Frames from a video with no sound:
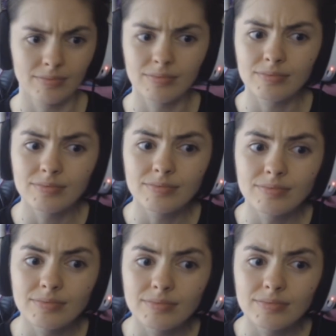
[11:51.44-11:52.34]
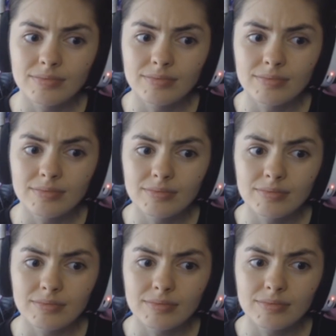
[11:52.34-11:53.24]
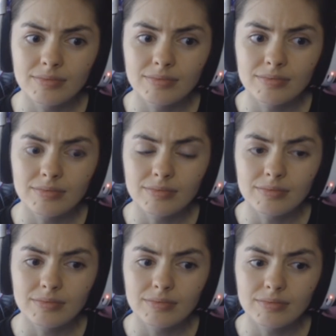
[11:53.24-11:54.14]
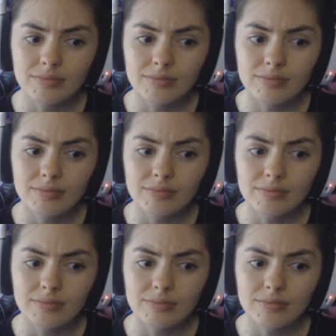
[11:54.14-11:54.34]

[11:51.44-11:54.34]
(silence)